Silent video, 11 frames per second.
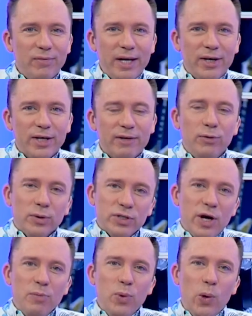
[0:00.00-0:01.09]
really good. If you want to
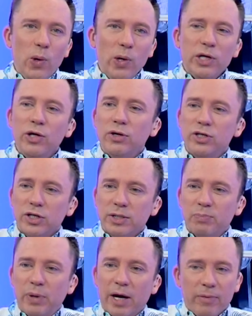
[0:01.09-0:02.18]
know more, you can
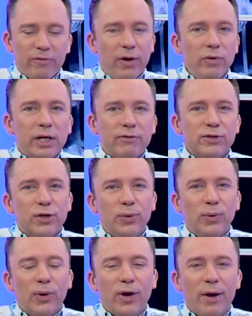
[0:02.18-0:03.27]
just pick up the phone and give us a
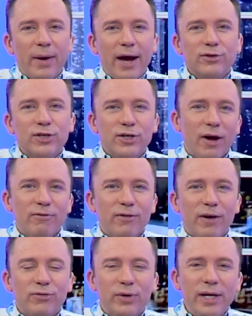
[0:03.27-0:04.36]
call on 0800
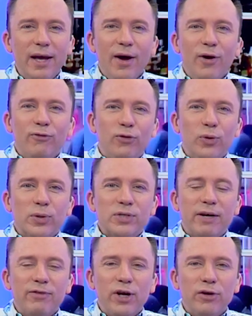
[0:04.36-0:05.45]
953
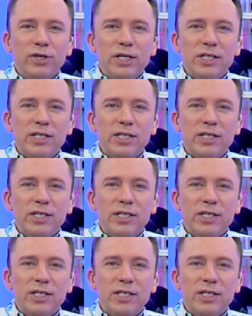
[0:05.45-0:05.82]
4700 and